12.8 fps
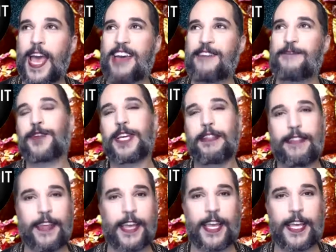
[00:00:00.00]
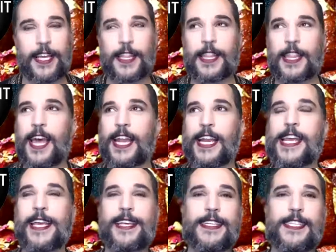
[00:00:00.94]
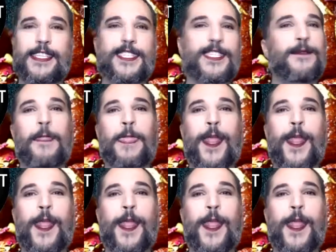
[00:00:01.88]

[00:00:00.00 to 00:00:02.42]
everything that is